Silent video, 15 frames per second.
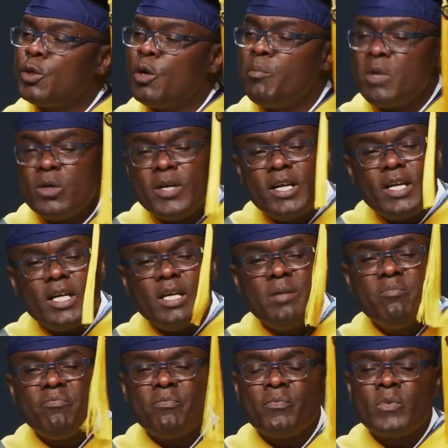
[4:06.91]

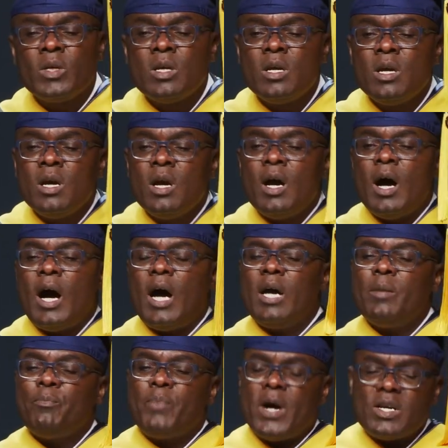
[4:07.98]
community.
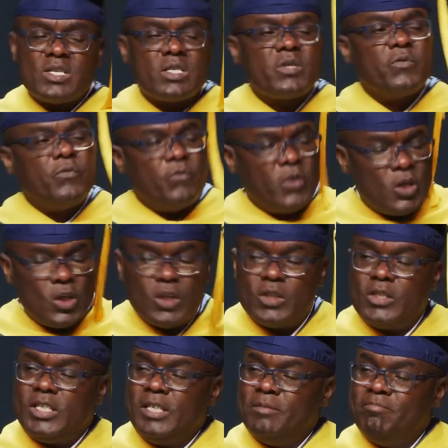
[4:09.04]
I persevered